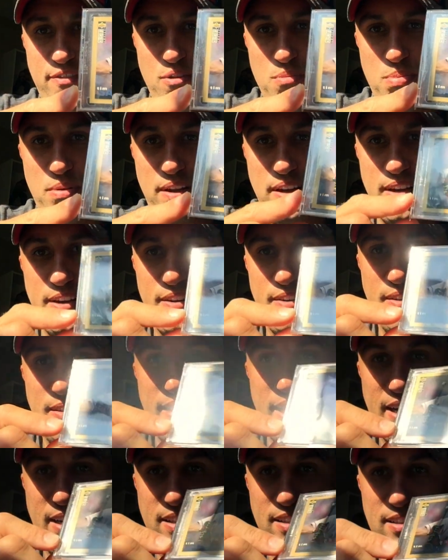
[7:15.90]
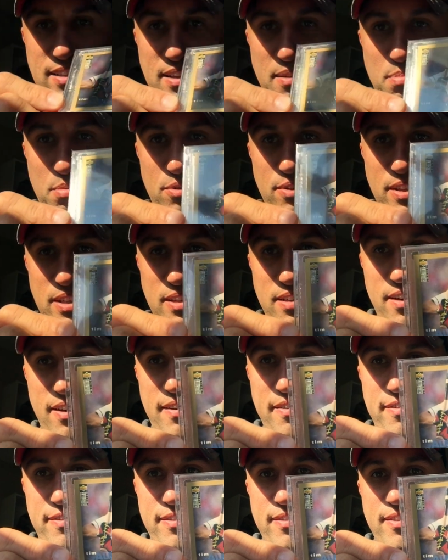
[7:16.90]
your player is actually pretty
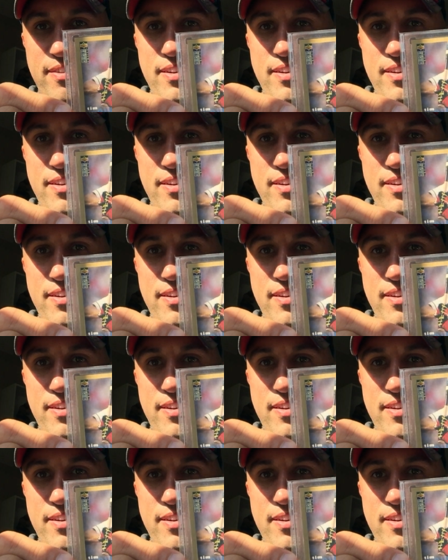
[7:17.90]
tough.